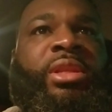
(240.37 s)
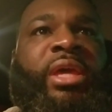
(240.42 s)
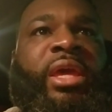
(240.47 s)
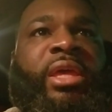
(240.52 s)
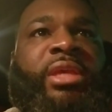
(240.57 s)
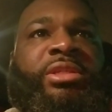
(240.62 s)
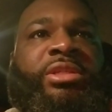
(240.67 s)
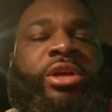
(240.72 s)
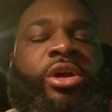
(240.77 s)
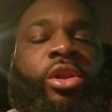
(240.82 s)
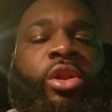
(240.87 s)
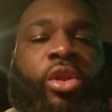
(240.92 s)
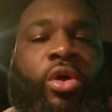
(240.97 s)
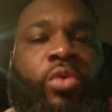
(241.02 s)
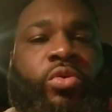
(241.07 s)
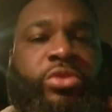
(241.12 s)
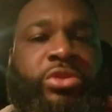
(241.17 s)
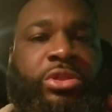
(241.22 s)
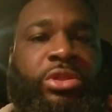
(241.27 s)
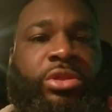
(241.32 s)
that is
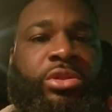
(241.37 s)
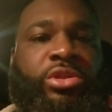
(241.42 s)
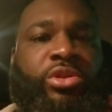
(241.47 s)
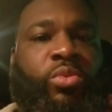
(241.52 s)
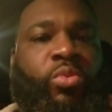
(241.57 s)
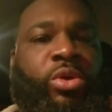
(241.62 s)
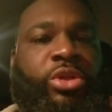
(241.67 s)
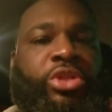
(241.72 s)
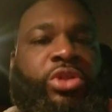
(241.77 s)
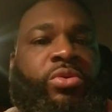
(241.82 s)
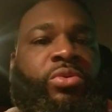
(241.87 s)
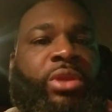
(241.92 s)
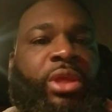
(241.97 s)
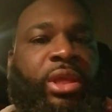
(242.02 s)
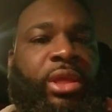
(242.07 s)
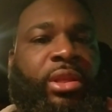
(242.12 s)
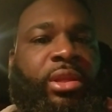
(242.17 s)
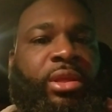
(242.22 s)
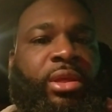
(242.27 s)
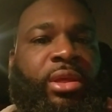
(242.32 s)
close to what you
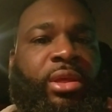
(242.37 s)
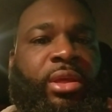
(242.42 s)
need,